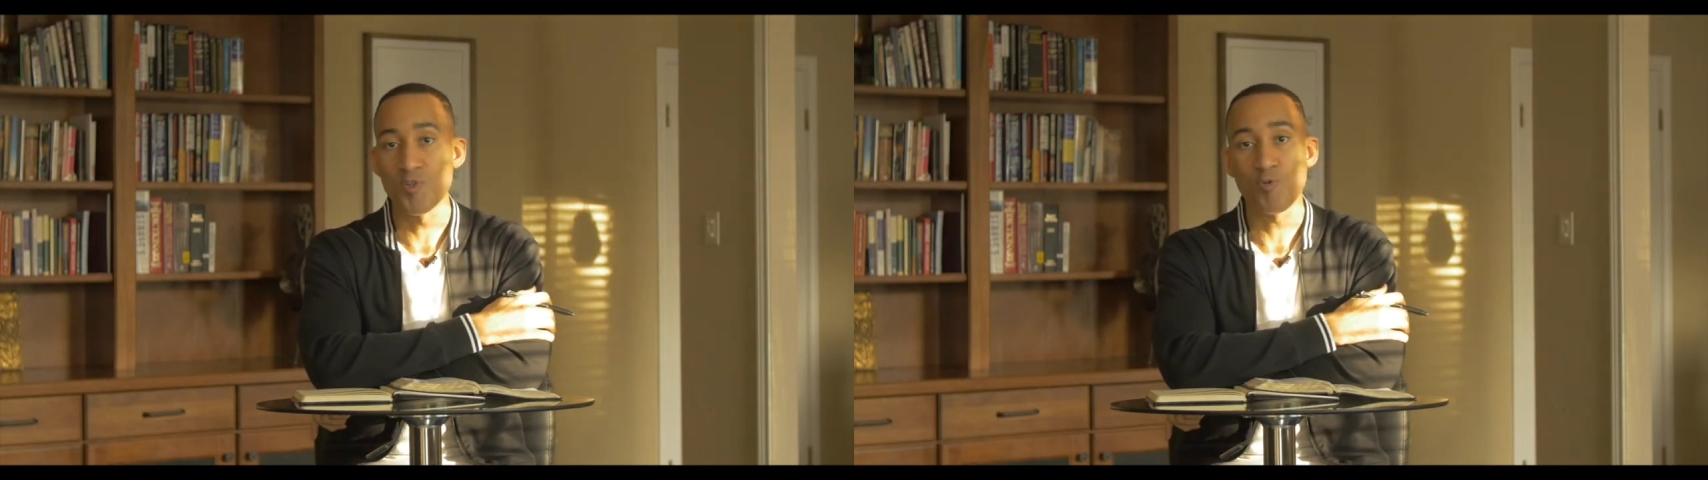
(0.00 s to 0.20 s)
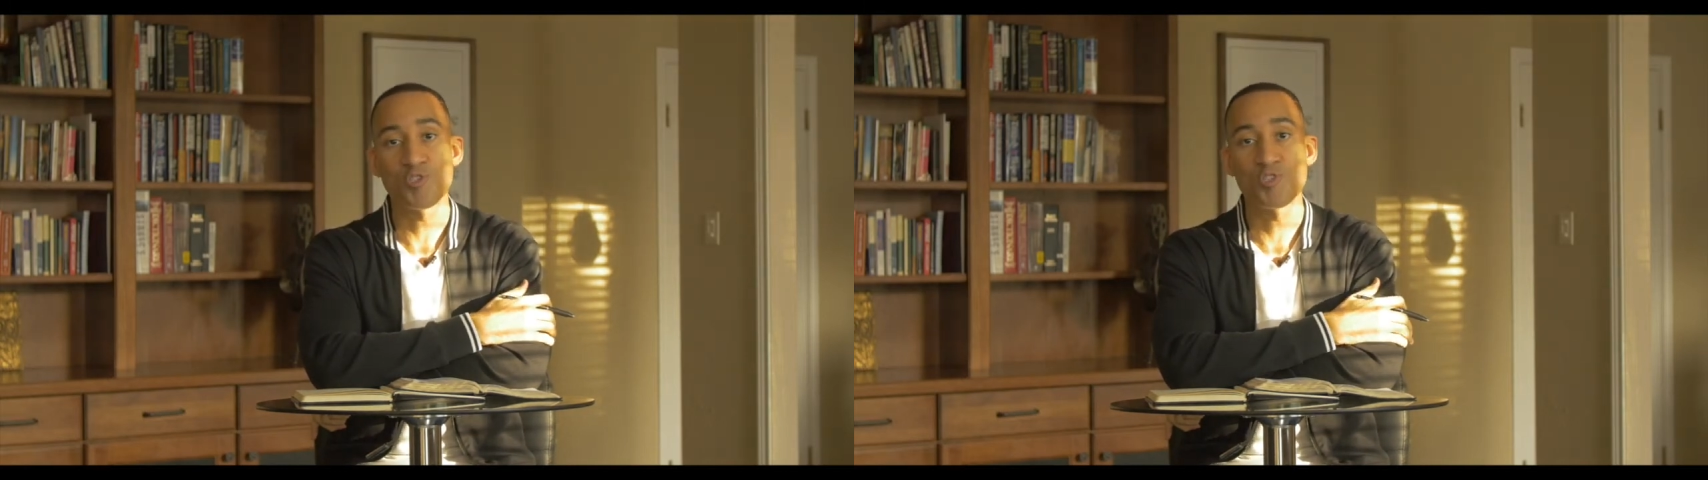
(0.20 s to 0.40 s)

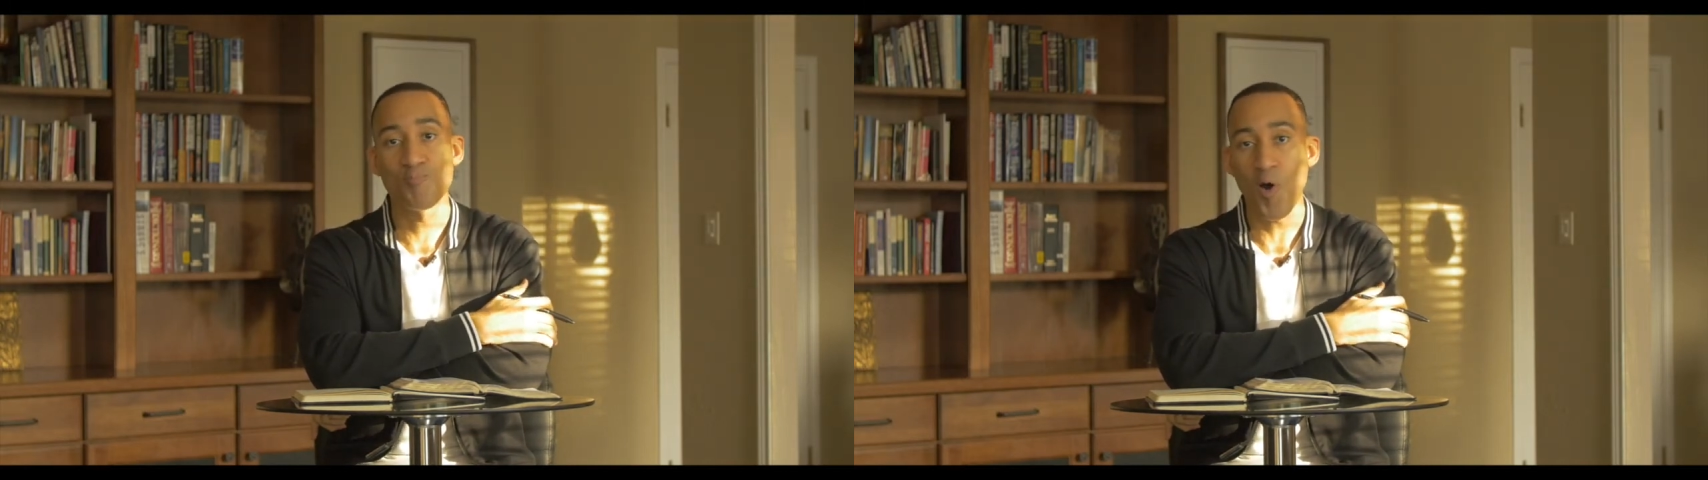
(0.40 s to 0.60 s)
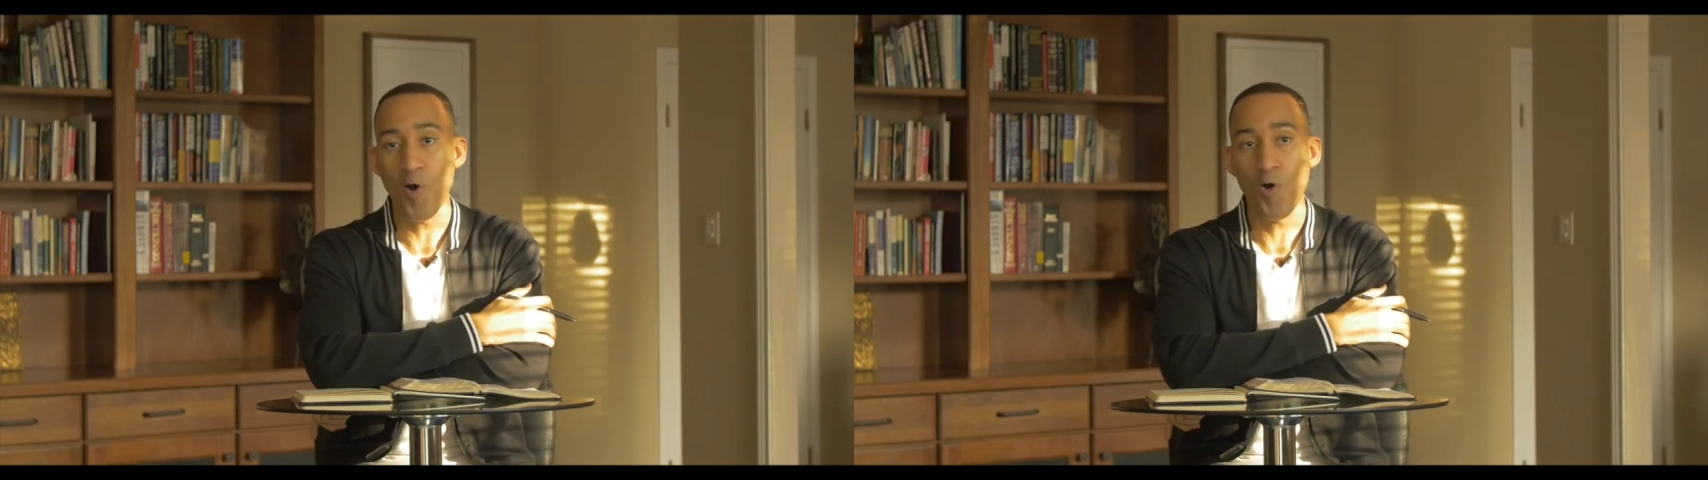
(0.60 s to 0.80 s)
no
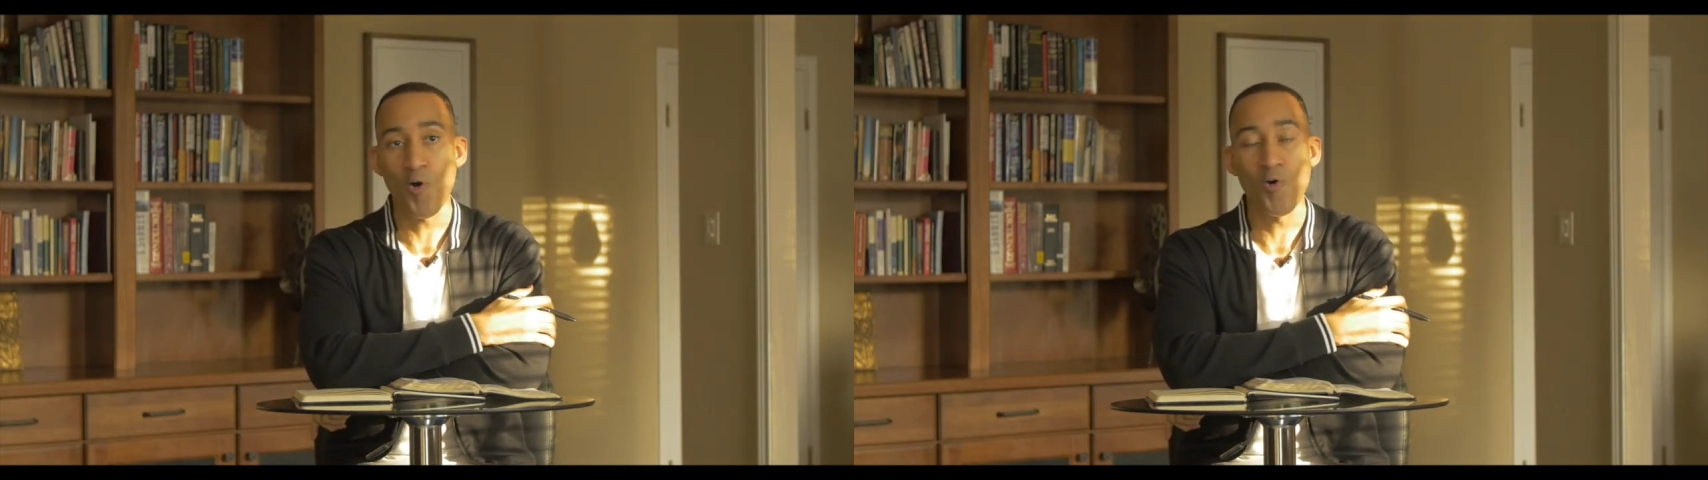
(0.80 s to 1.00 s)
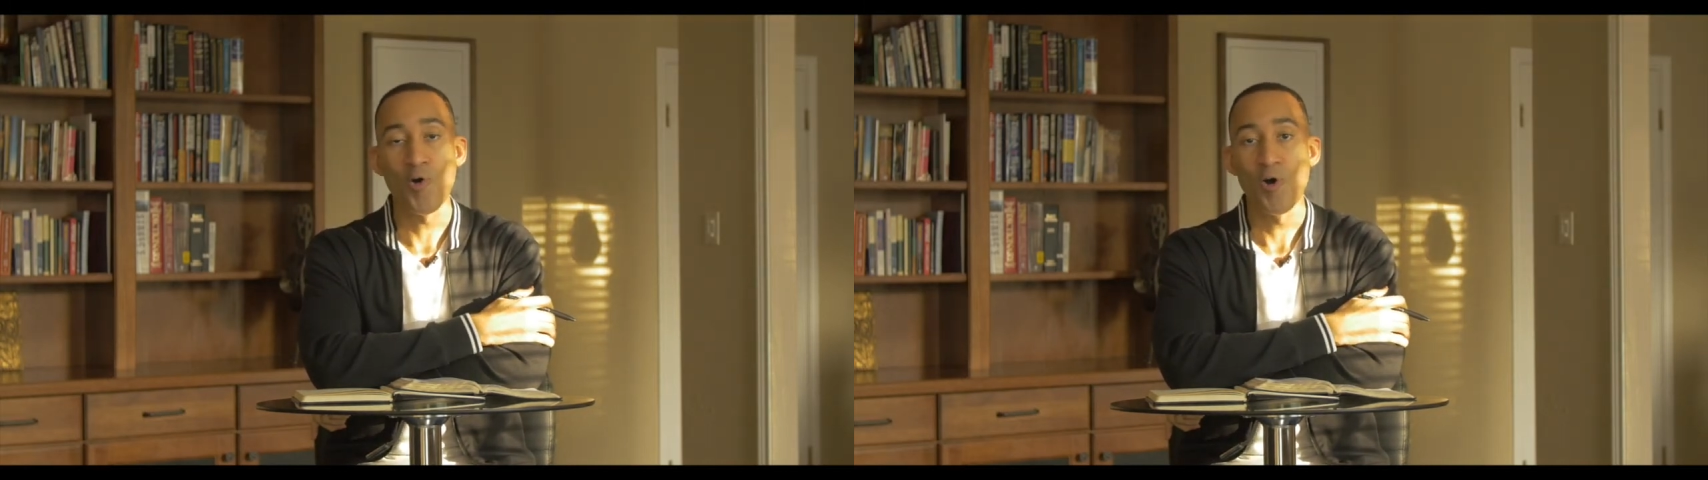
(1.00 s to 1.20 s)

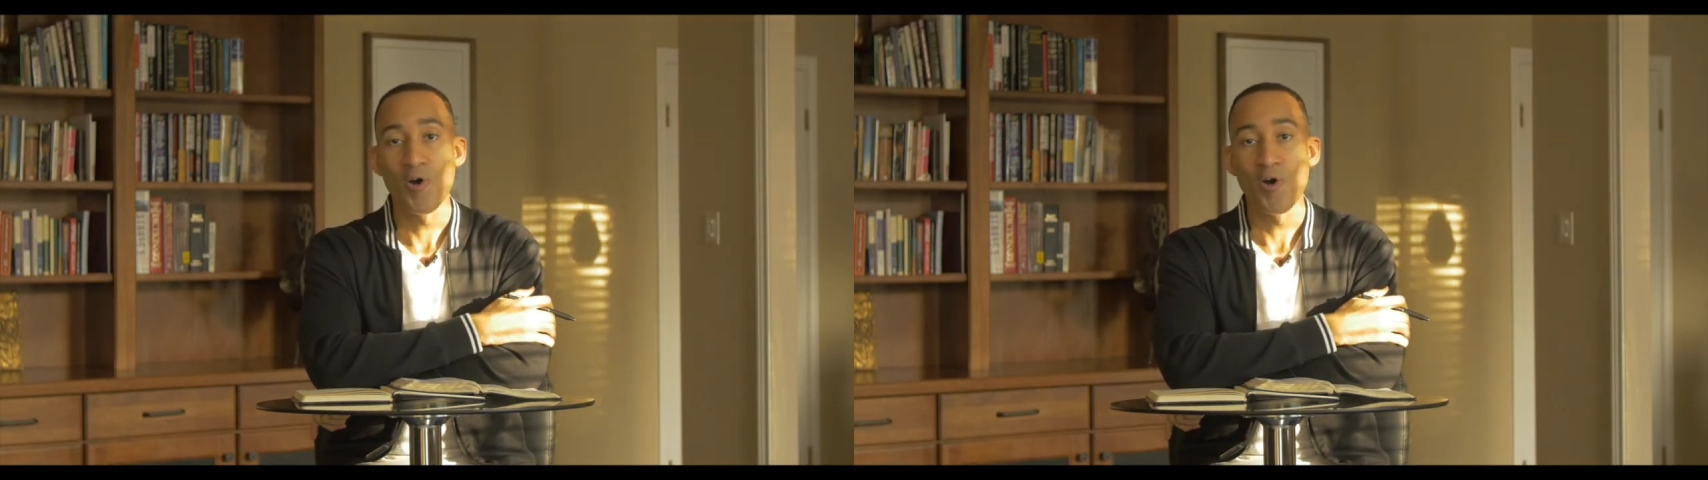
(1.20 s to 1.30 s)
small,